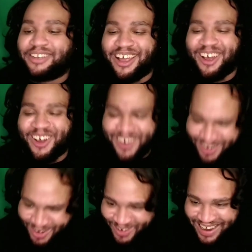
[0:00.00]

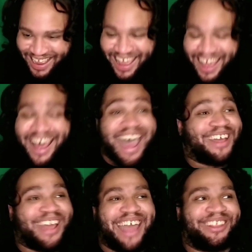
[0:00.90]
So I,
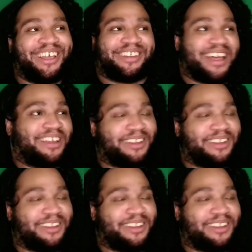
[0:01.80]
at least I,